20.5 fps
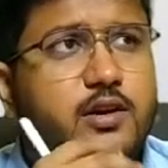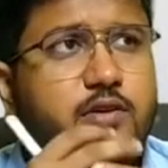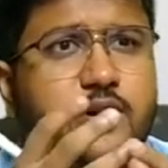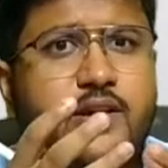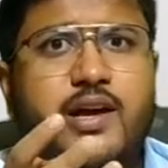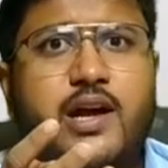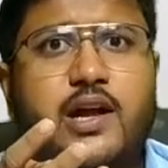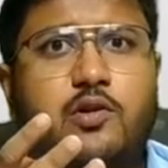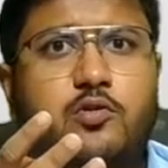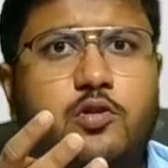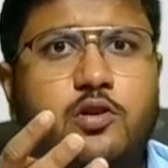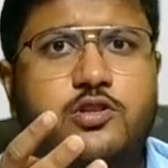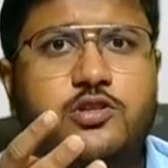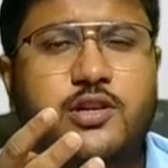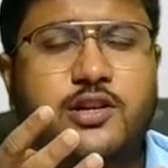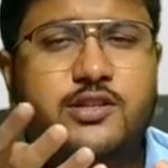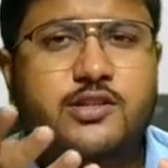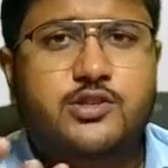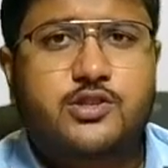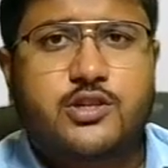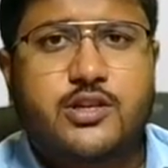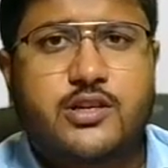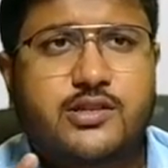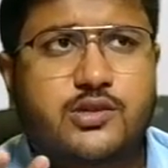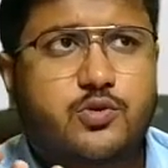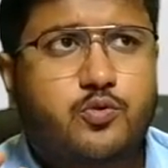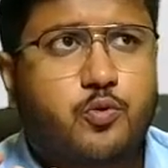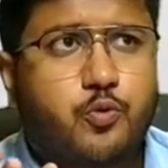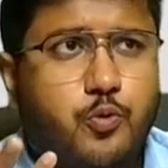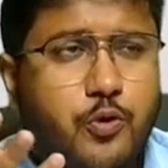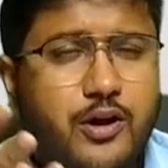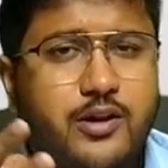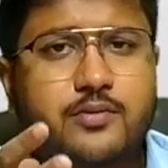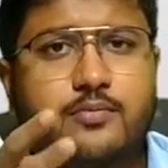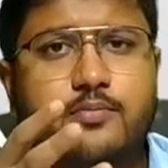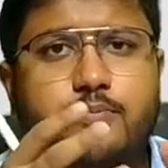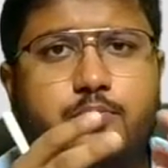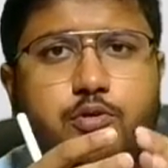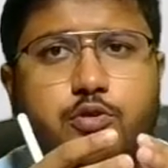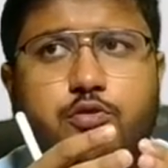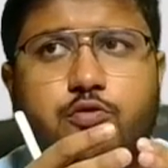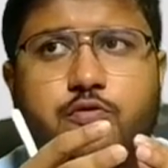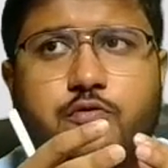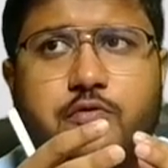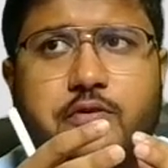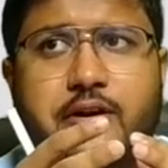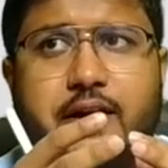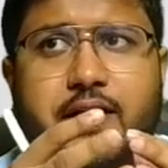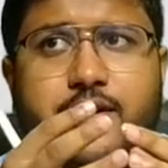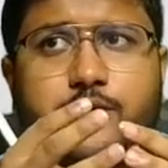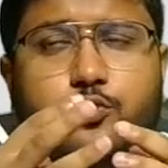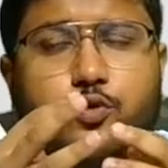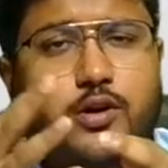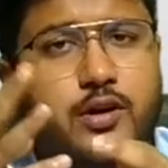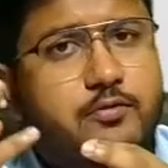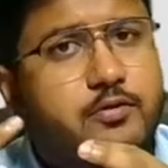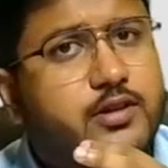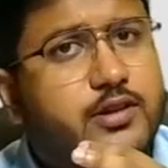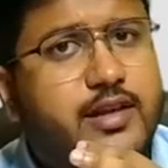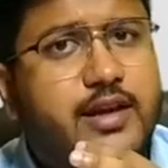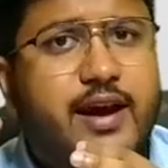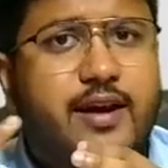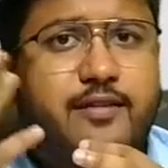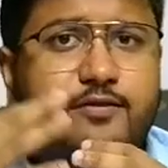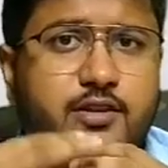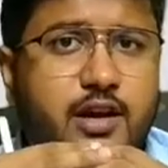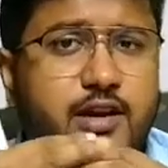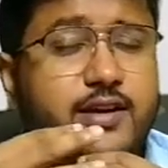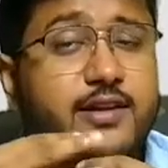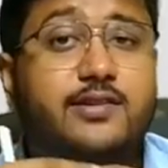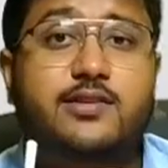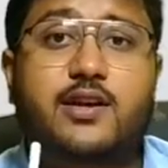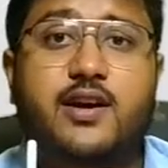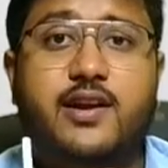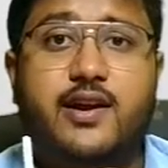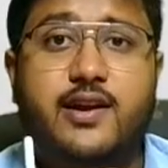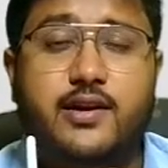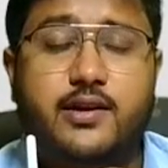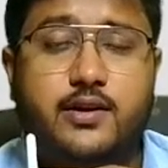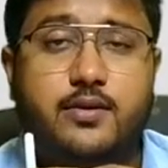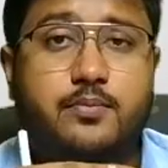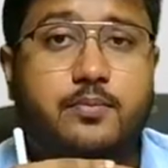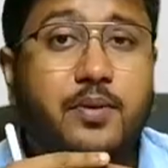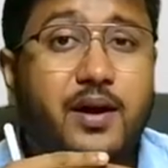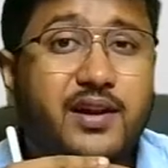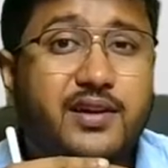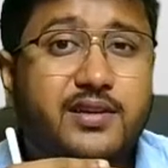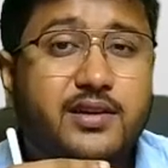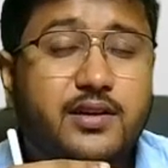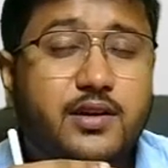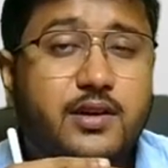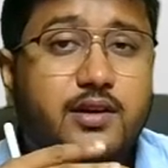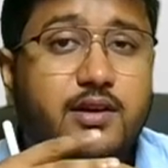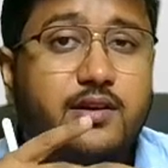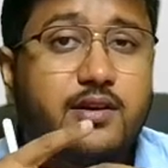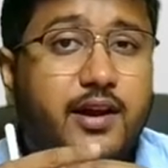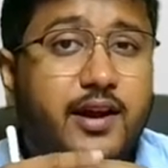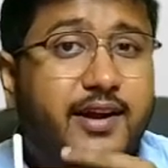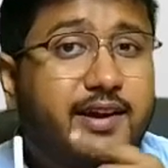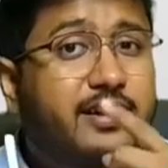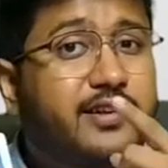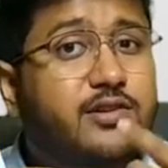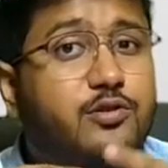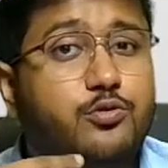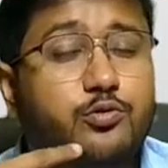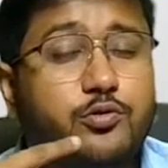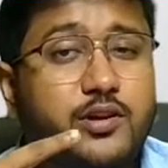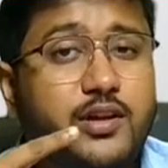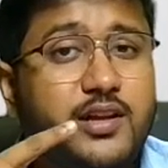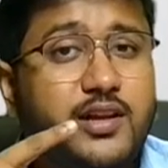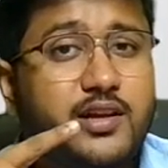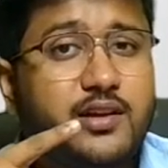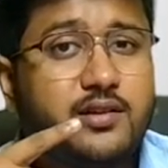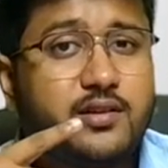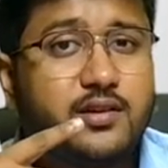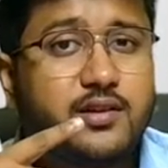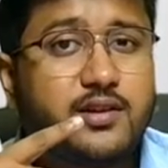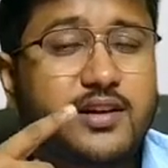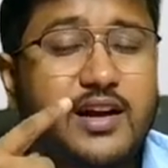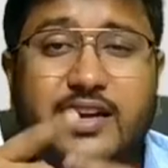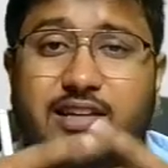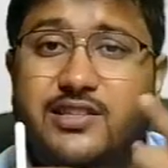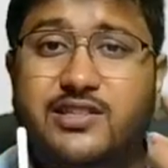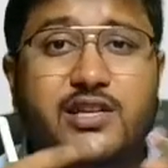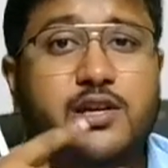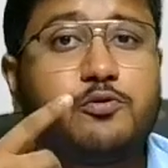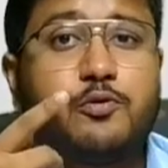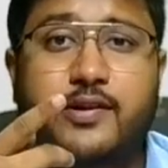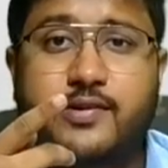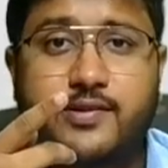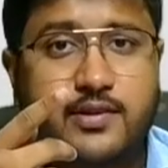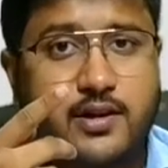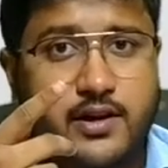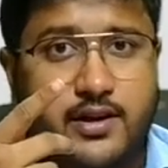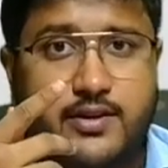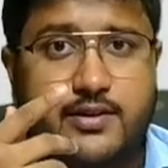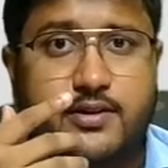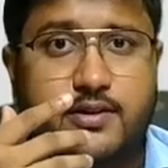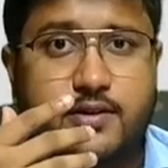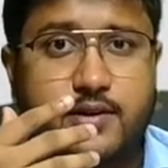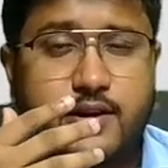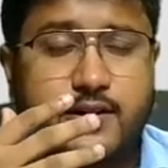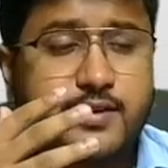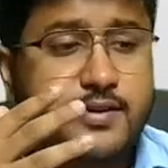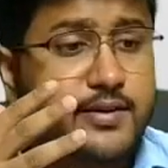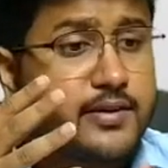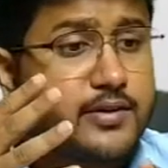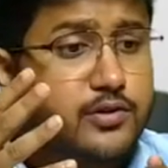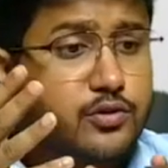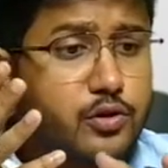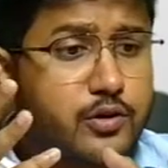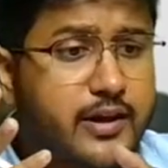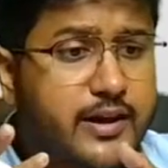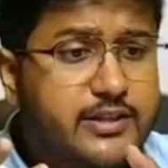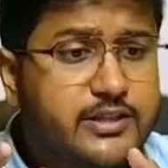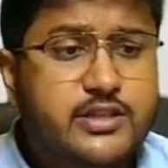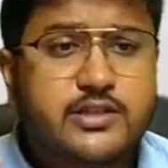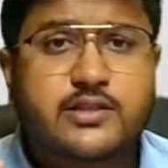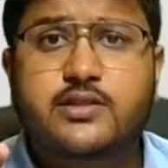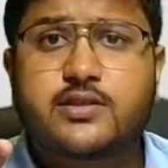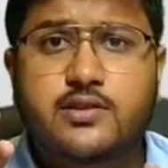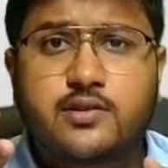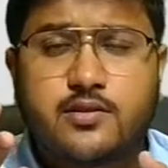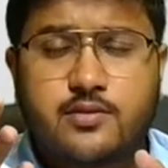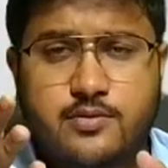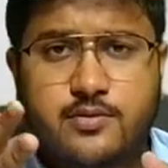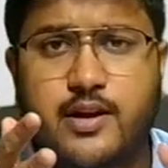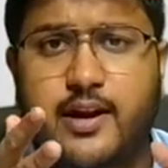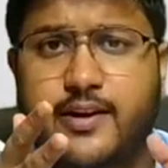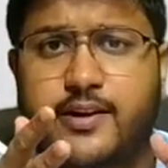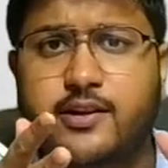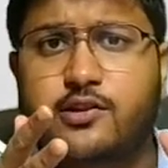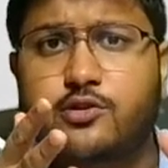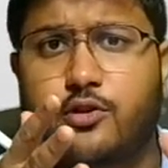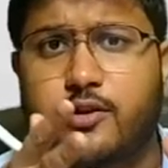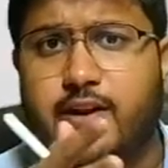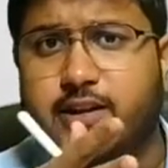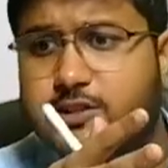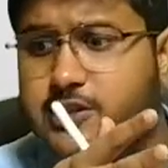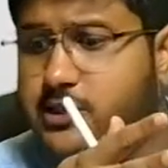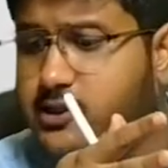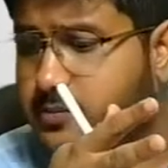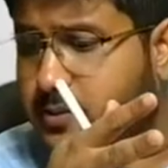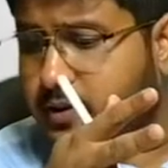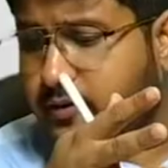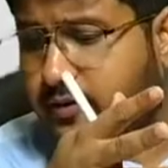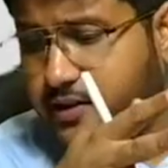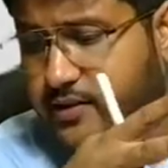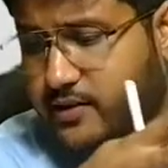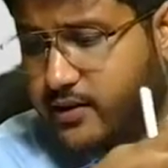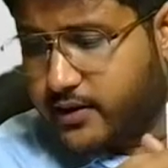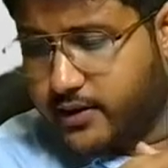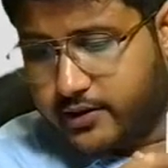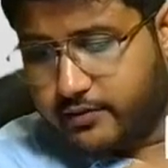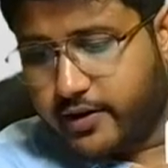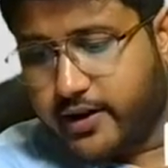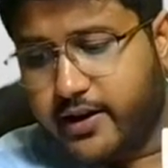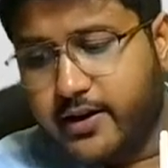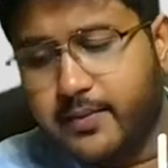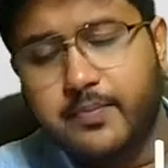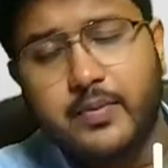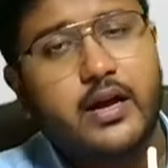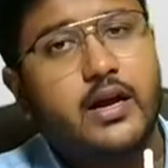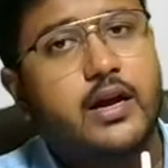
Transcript: Recalculation is just one proof that whatever they have done is correct, but it is only casting wise correct. It is not adjustment wise correct, right?